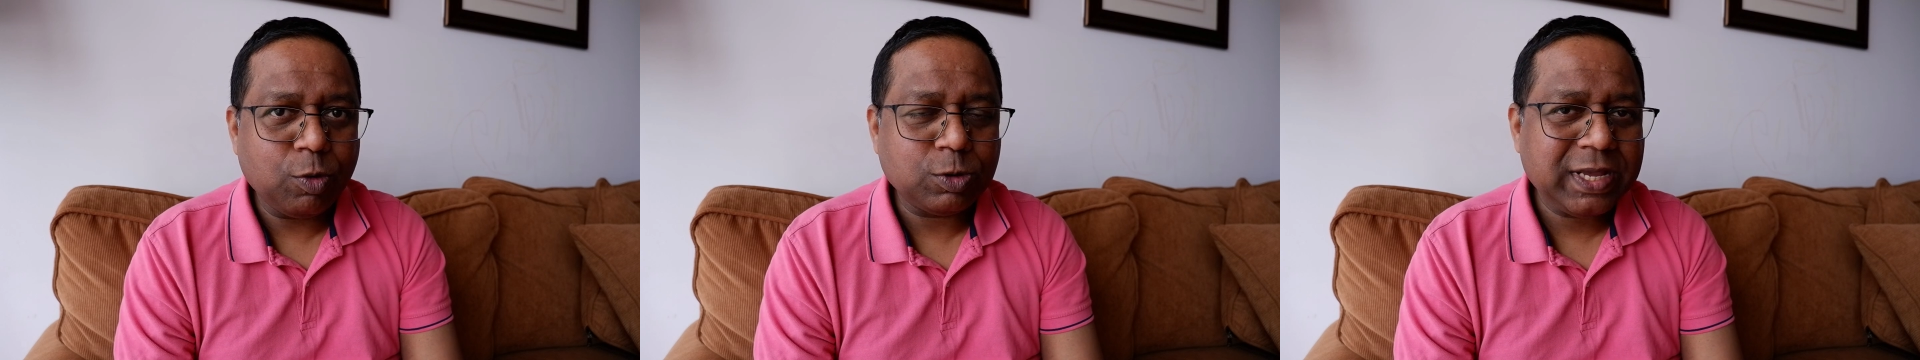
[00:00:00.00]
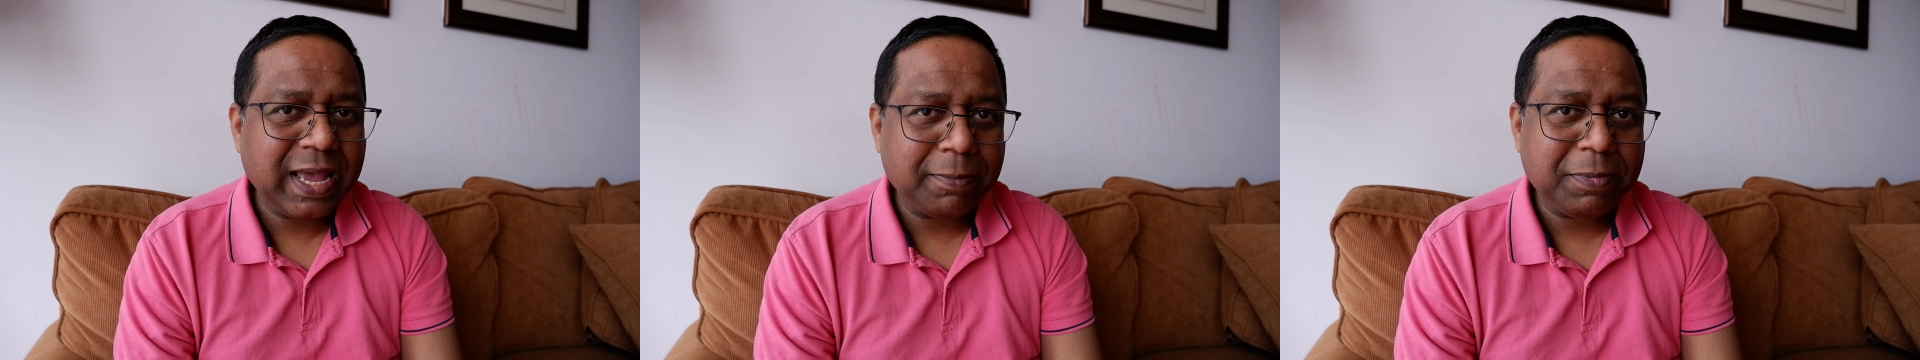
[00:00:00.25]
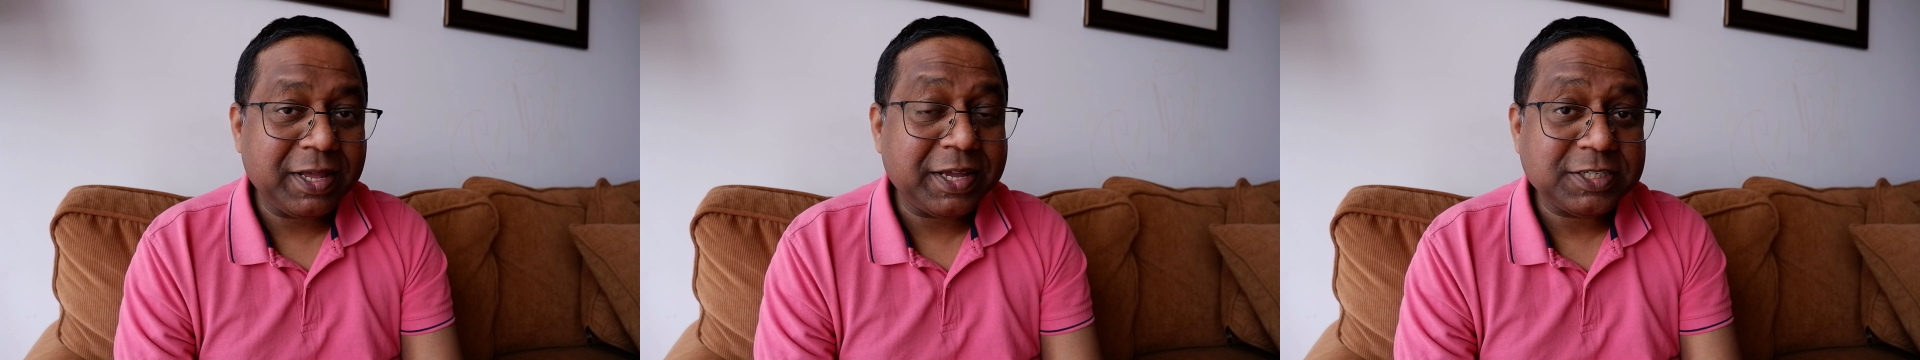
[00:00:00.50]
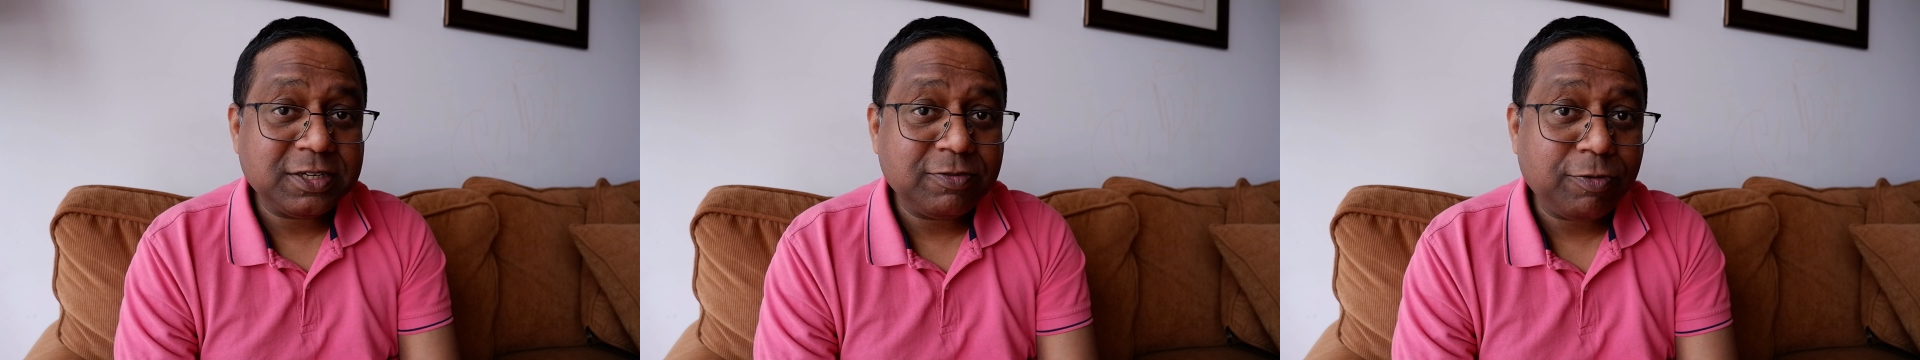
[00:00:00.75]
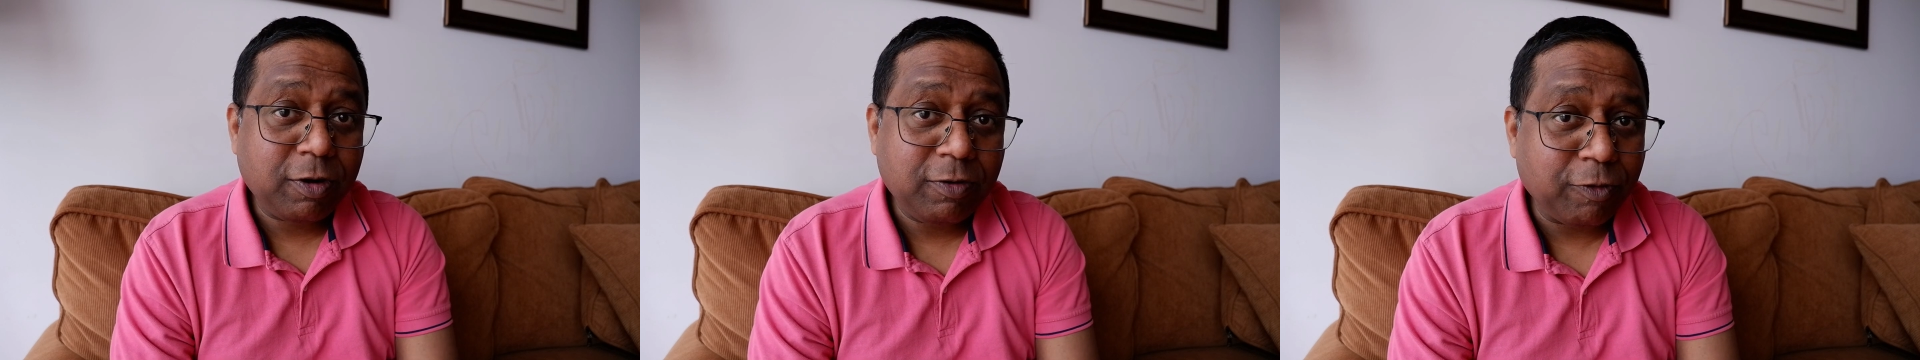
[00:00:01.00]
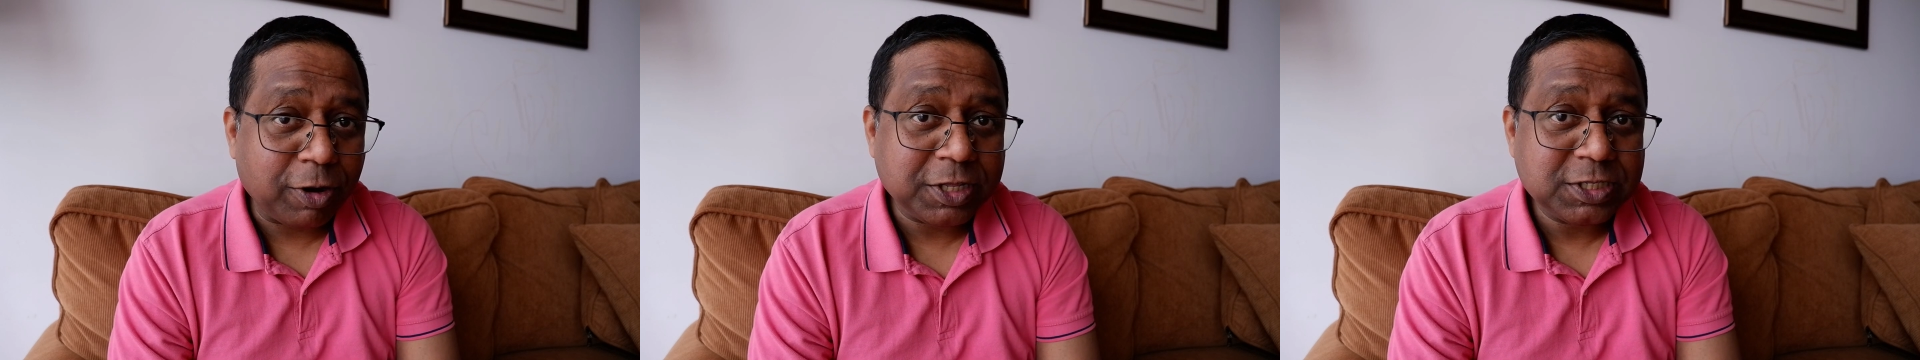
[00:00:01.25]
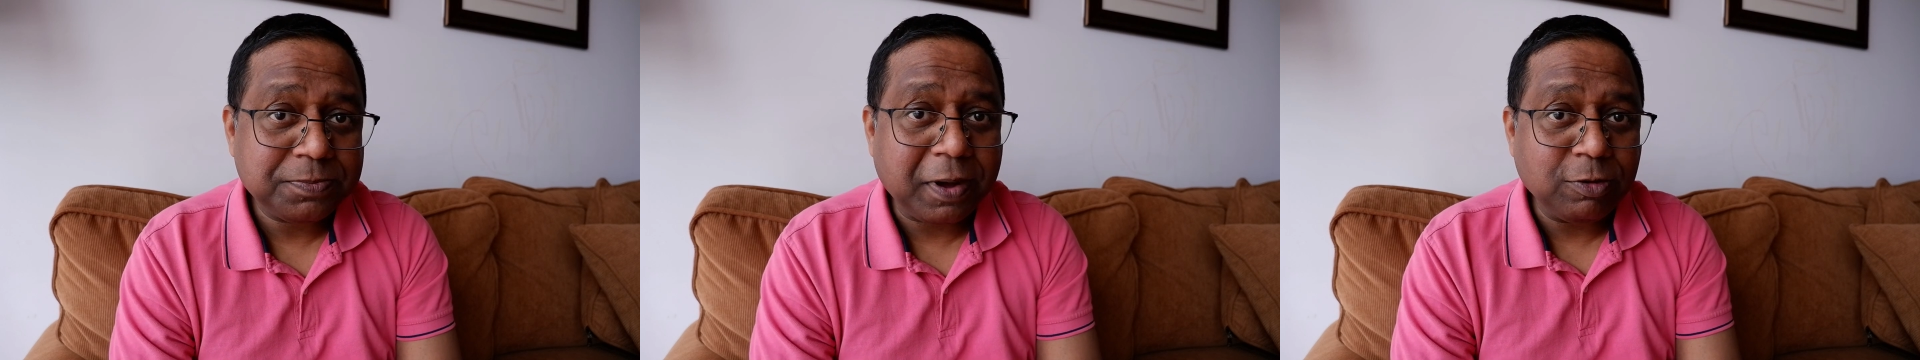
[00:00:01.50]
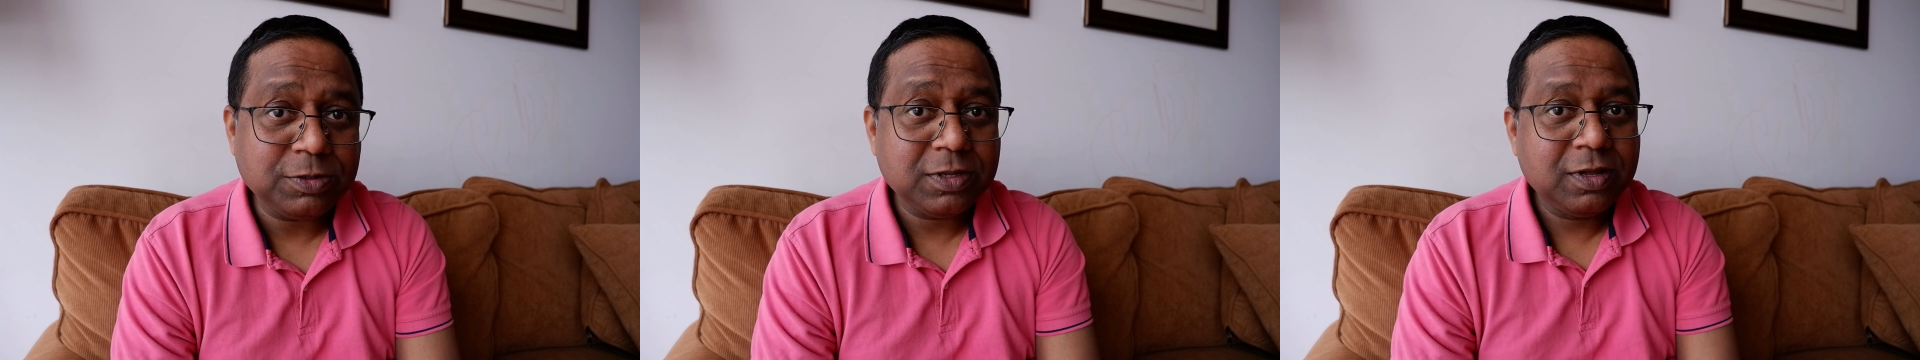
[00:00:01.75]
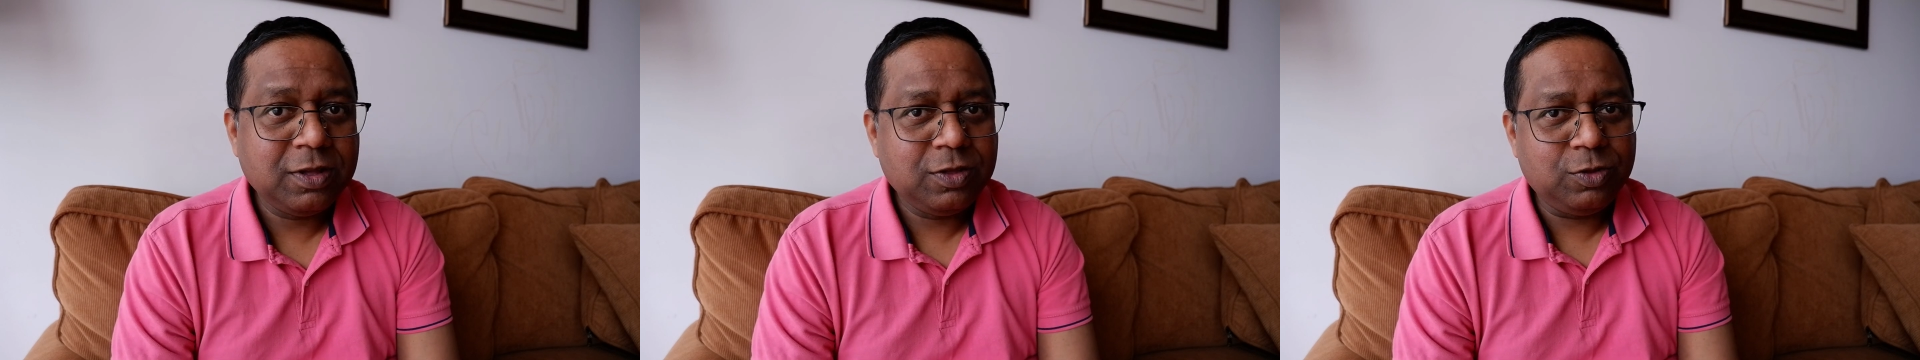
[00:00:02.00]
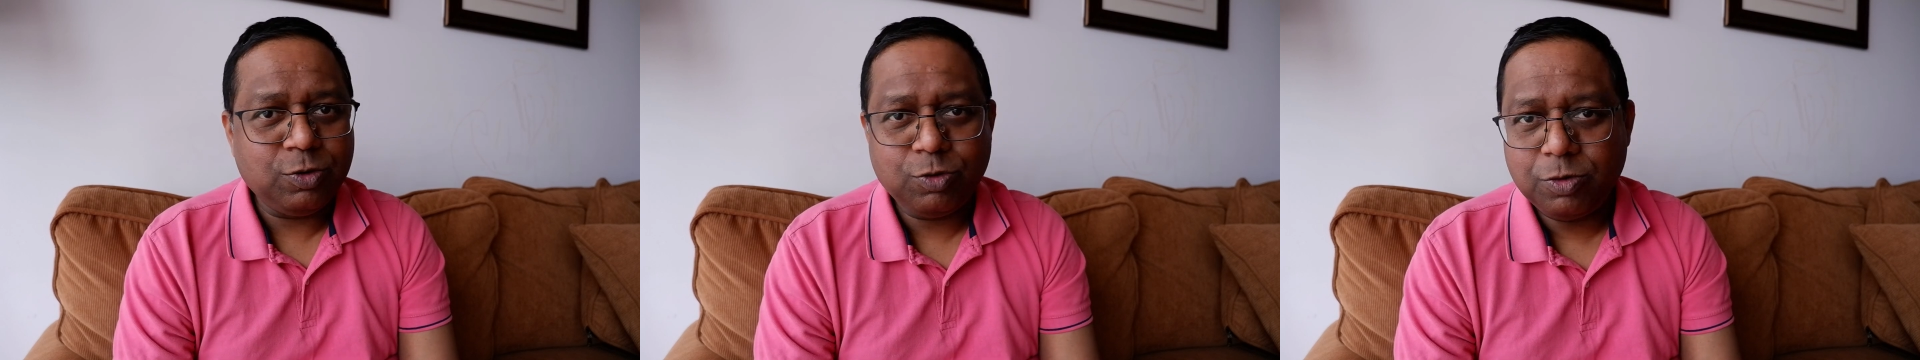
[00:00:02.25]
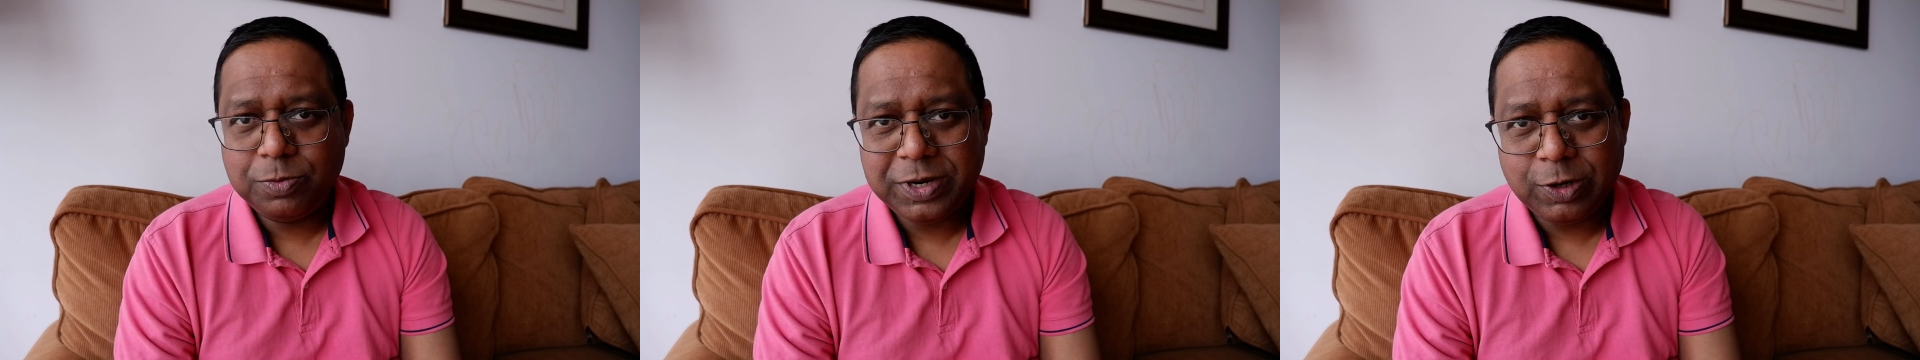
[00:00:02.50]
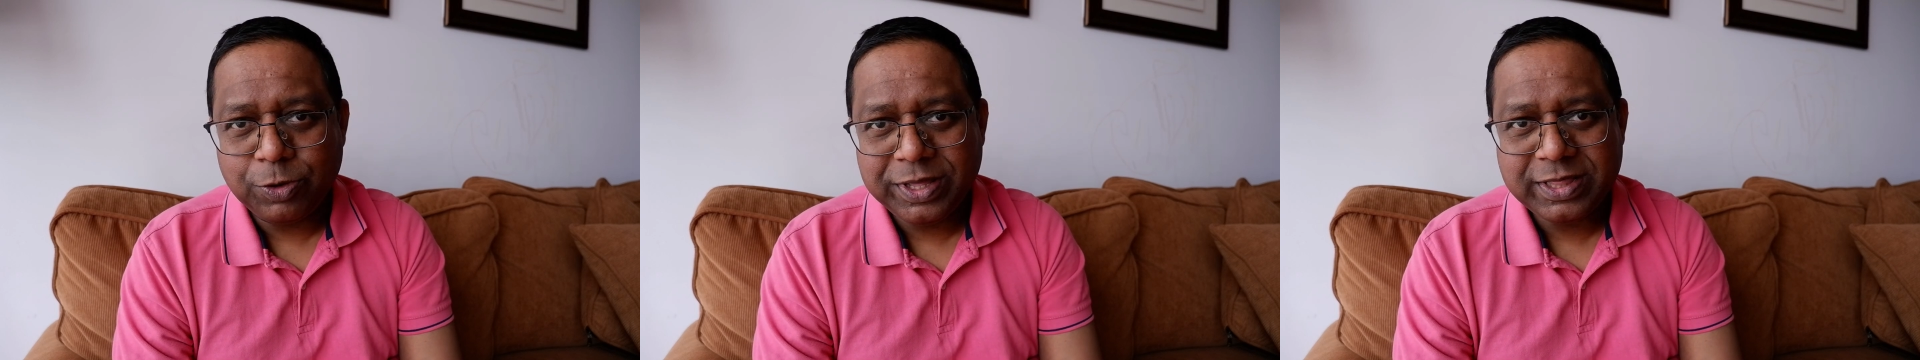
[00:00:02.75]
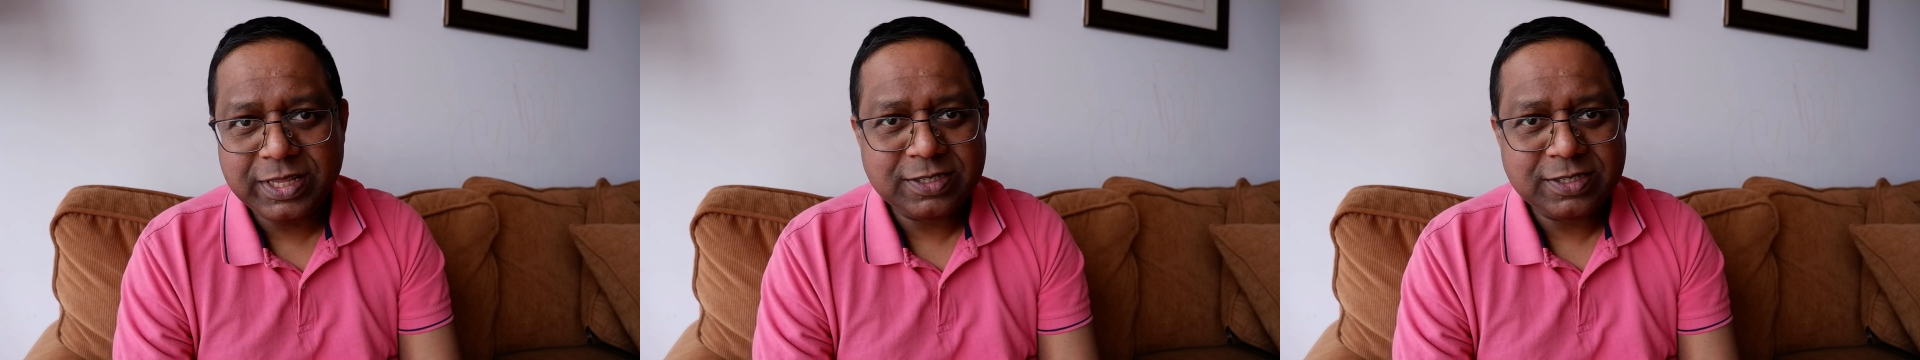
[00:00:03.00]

OCI application for foreign spouse. You could be doing